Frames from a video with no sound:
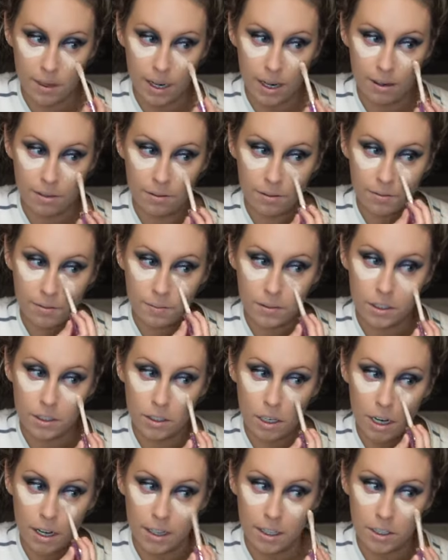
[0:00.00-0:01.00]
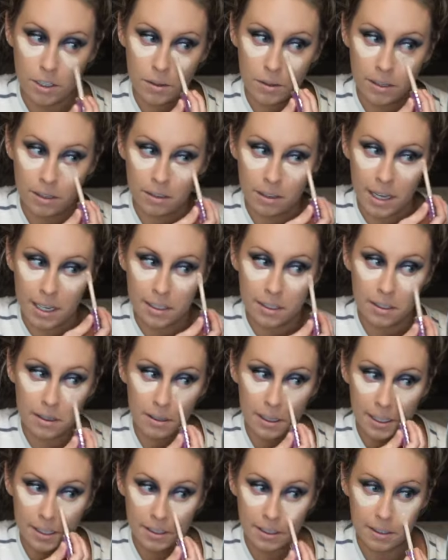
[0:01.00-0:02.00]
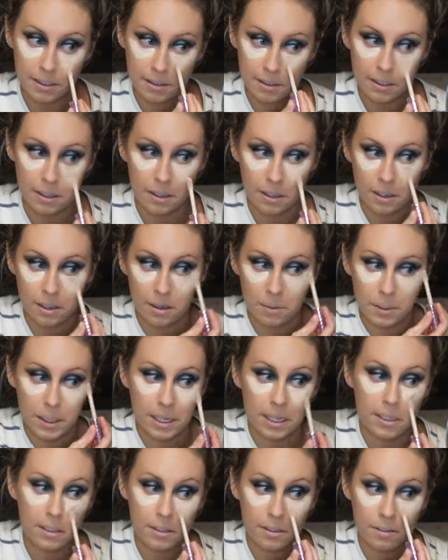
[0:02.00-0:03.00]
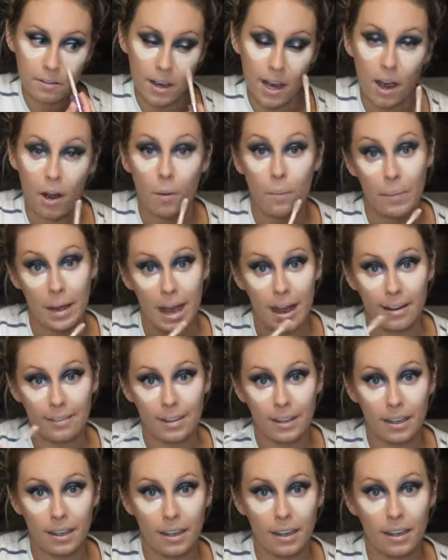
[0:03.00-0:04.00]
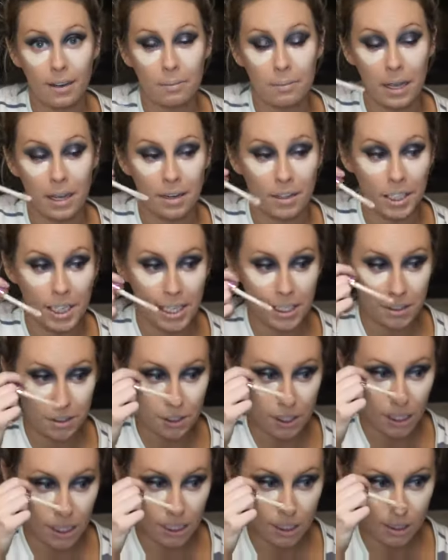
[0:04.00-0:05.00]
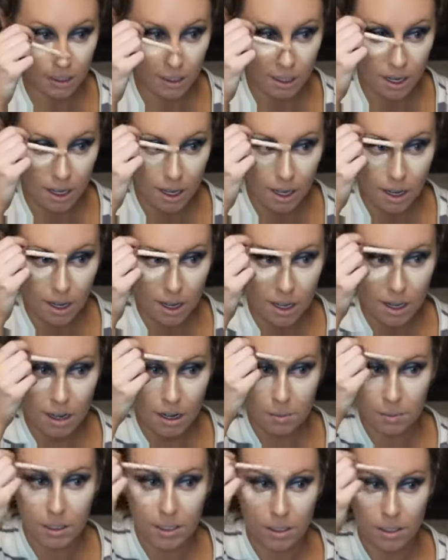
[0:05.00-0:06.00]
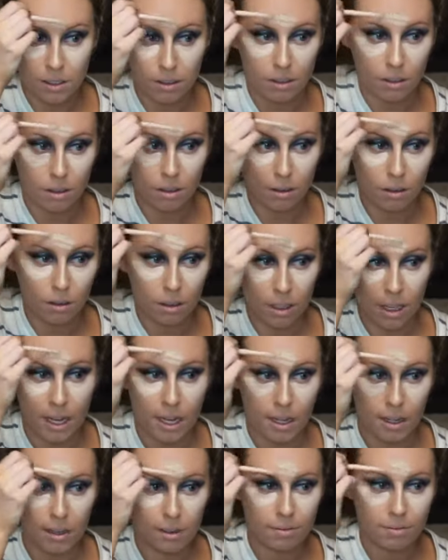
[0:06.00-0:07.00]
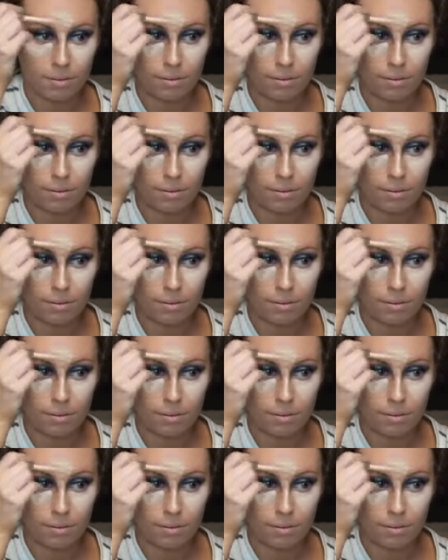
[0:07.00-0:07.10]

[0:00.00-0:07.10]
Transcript: I've started doing less and less concealer because of how badly my under eyes crease. I'm going to do the whole like